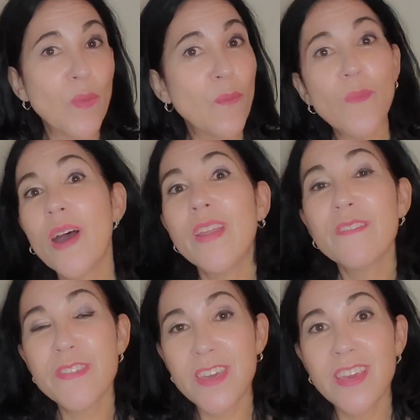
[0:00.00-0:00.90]
one
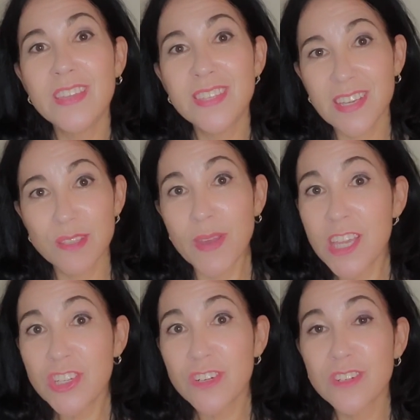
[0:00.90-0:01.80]
of the 6
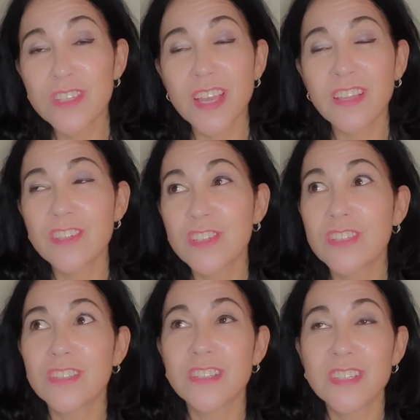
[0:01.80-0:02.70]
majors and
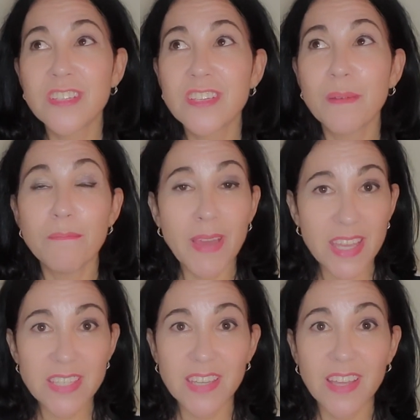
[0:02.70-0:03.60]
just such an
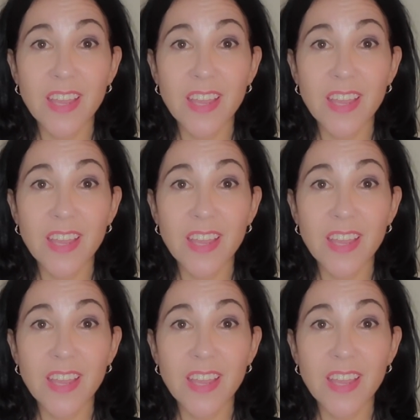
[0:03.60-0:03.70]
amazing,